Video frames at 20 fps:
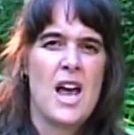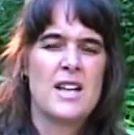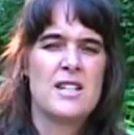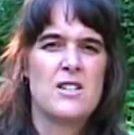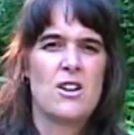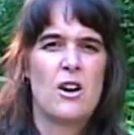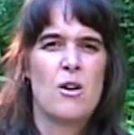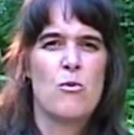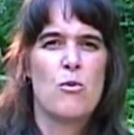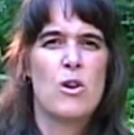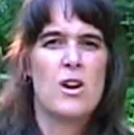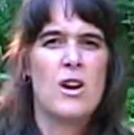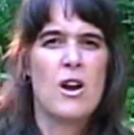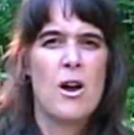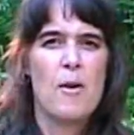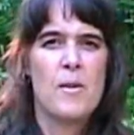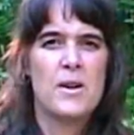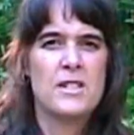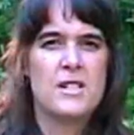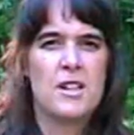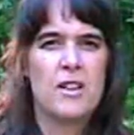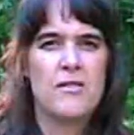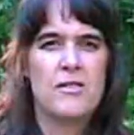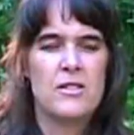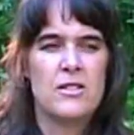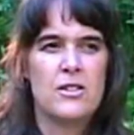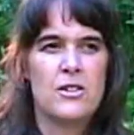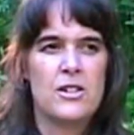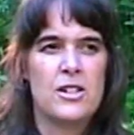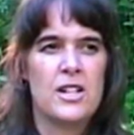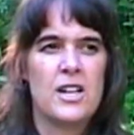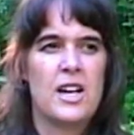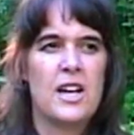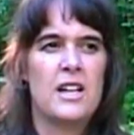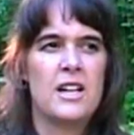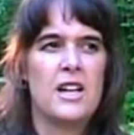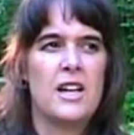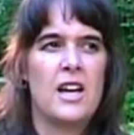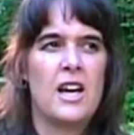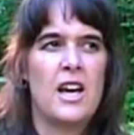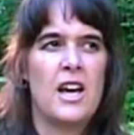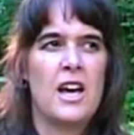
started working on myself and learning it.